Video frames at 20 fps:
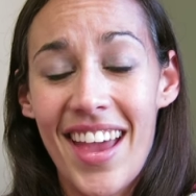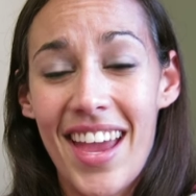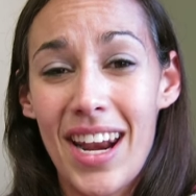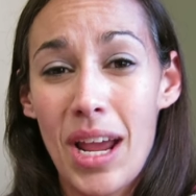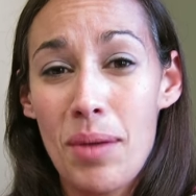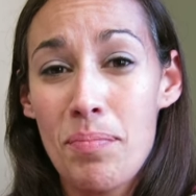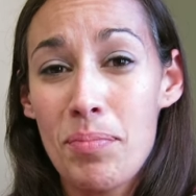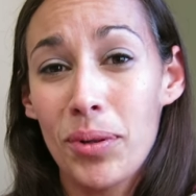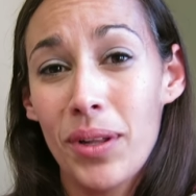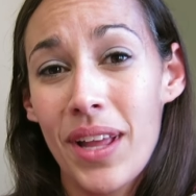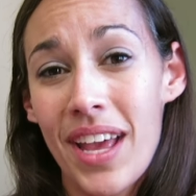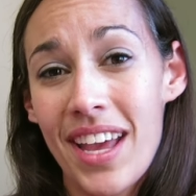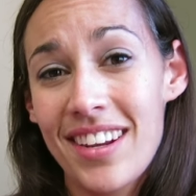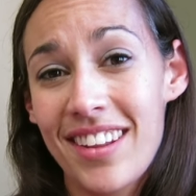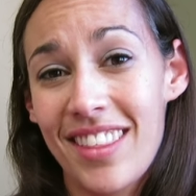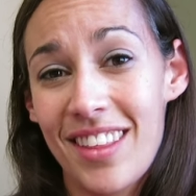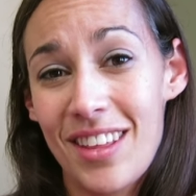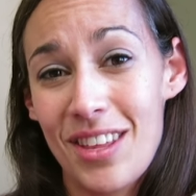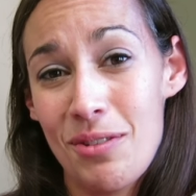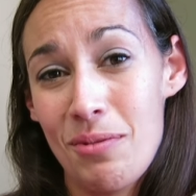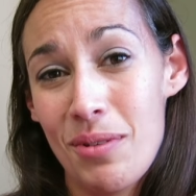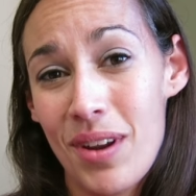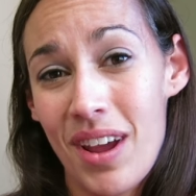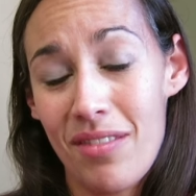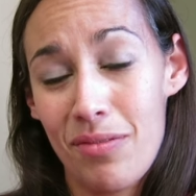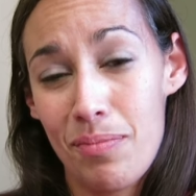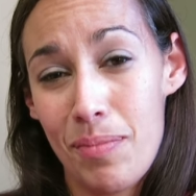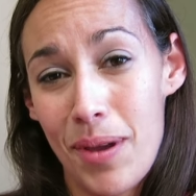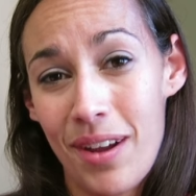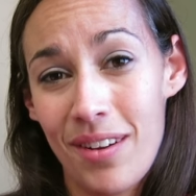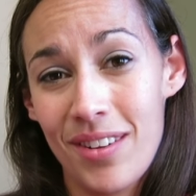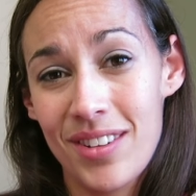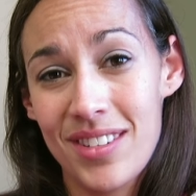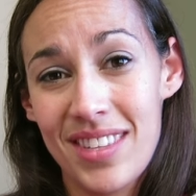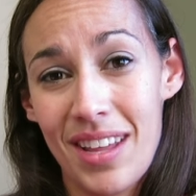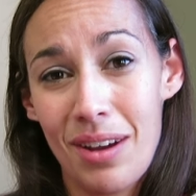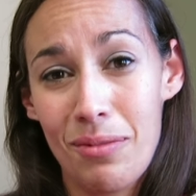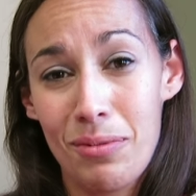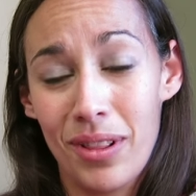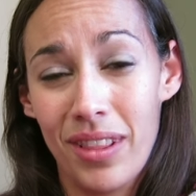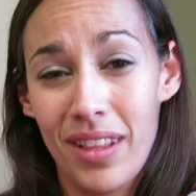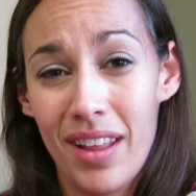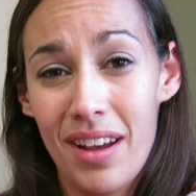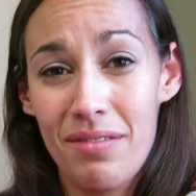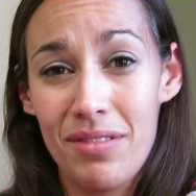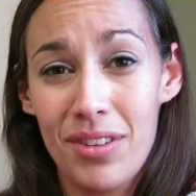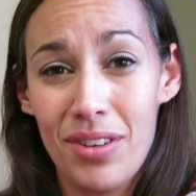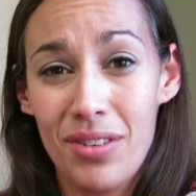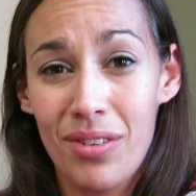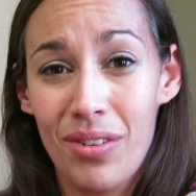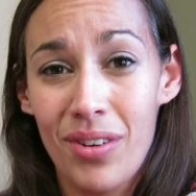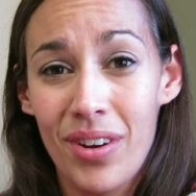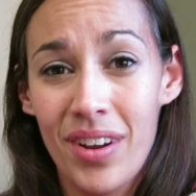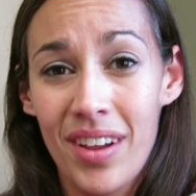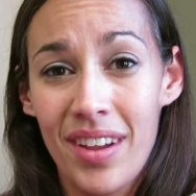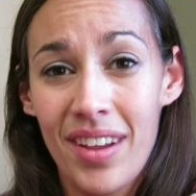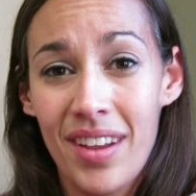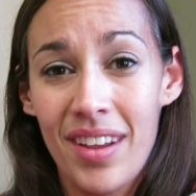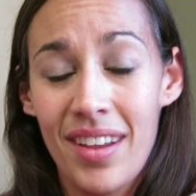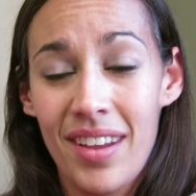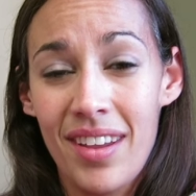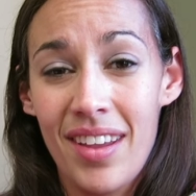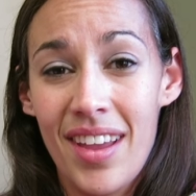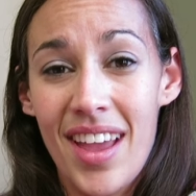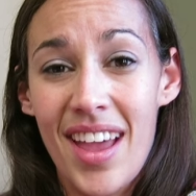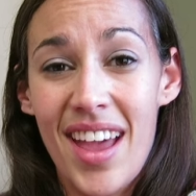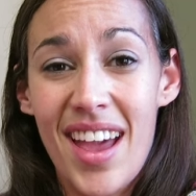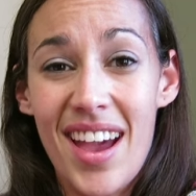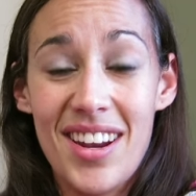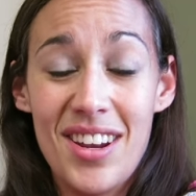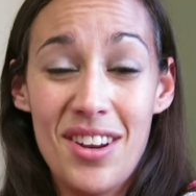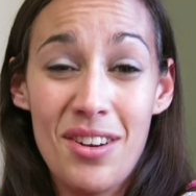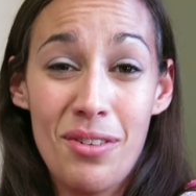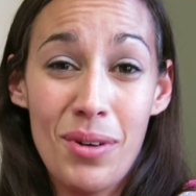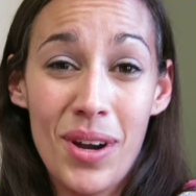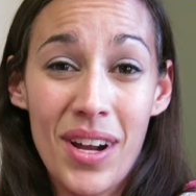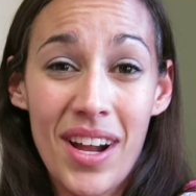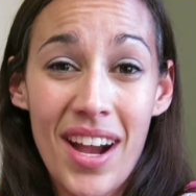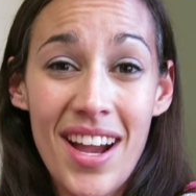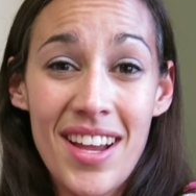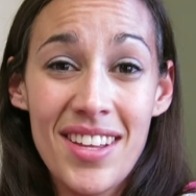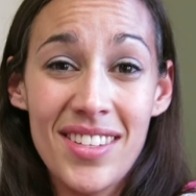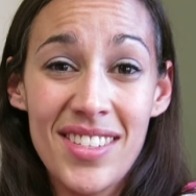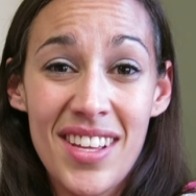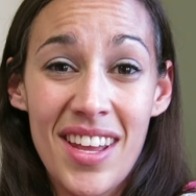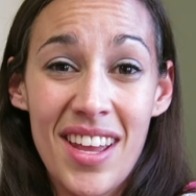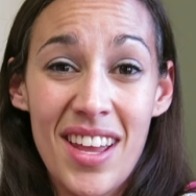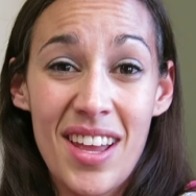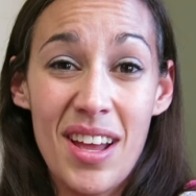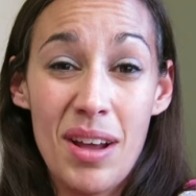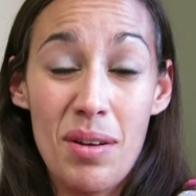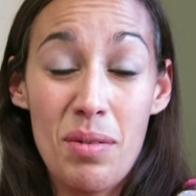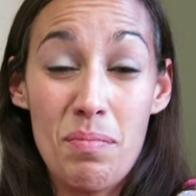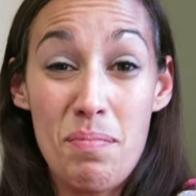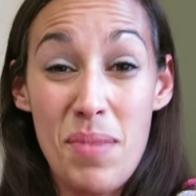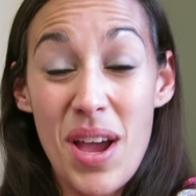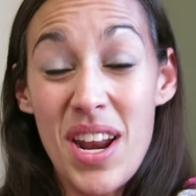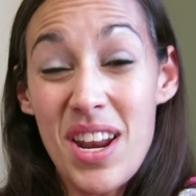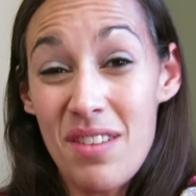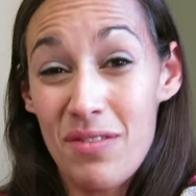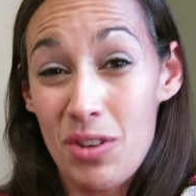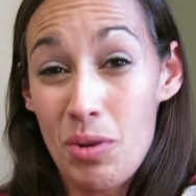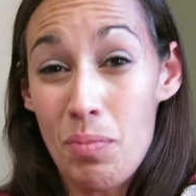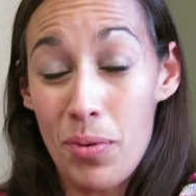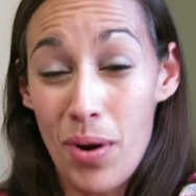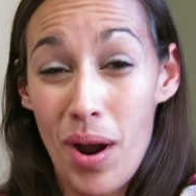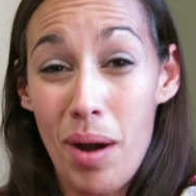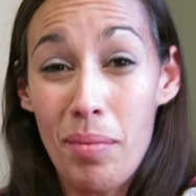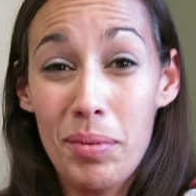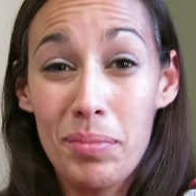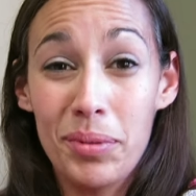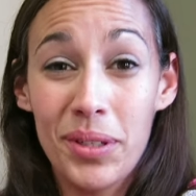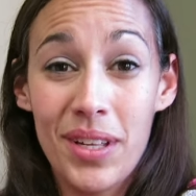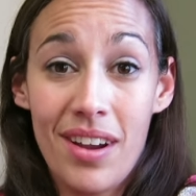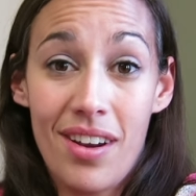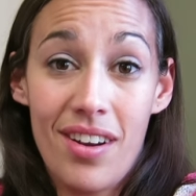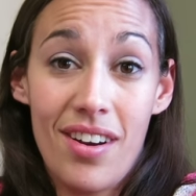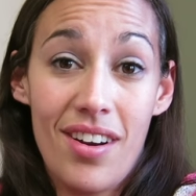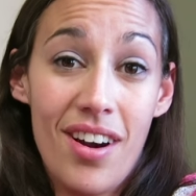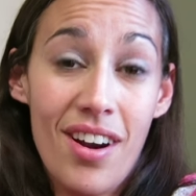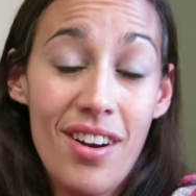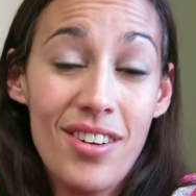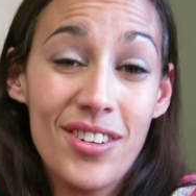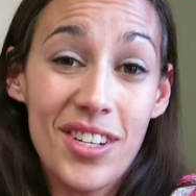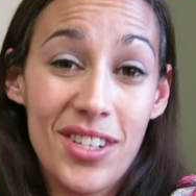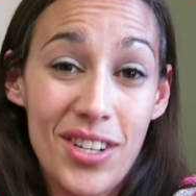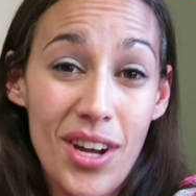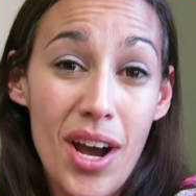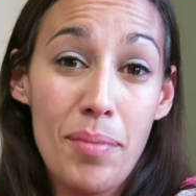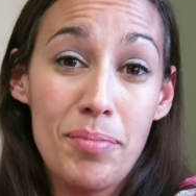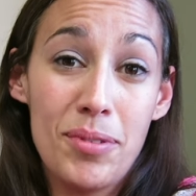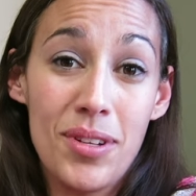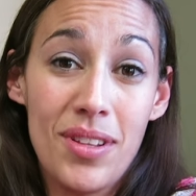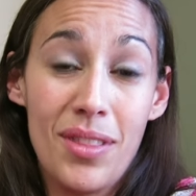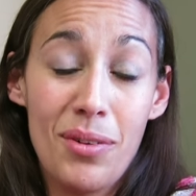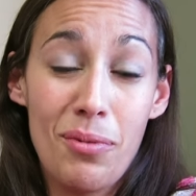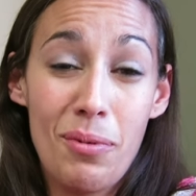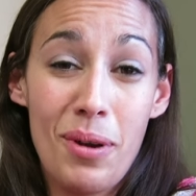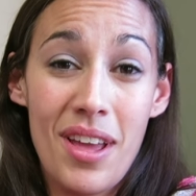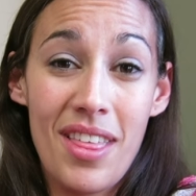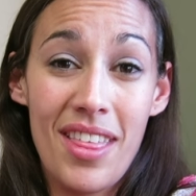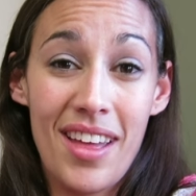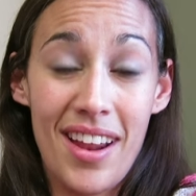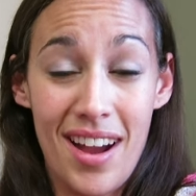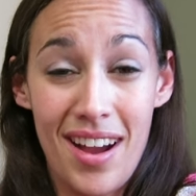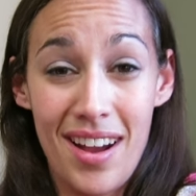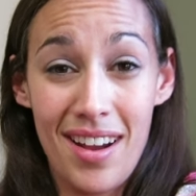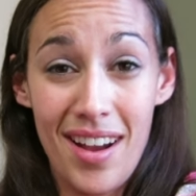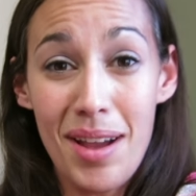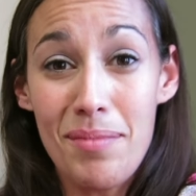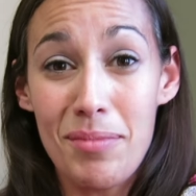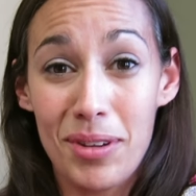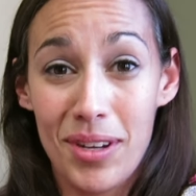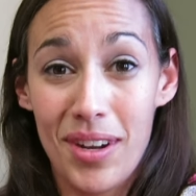And I planned that you would have parents that would love you. And you know what, guys? Many of you probably aren't adopted the way that I'm